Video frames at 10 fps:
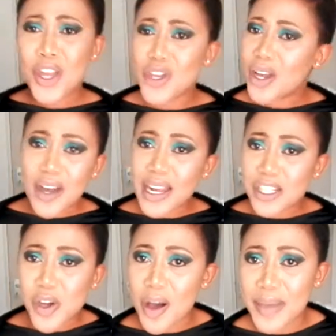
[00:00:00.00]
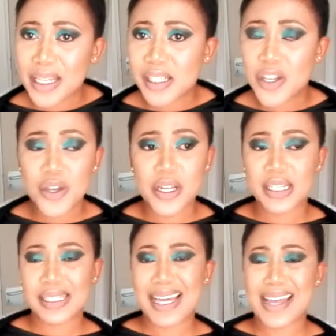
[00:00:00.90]
You're not a doormat, you
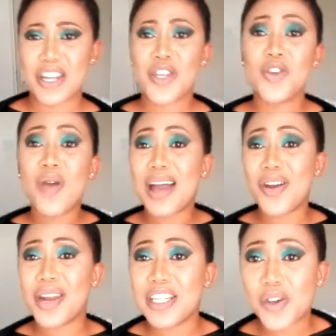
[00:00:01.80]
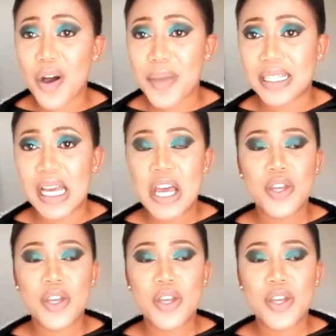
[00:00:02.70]
understand? You are not a doormat.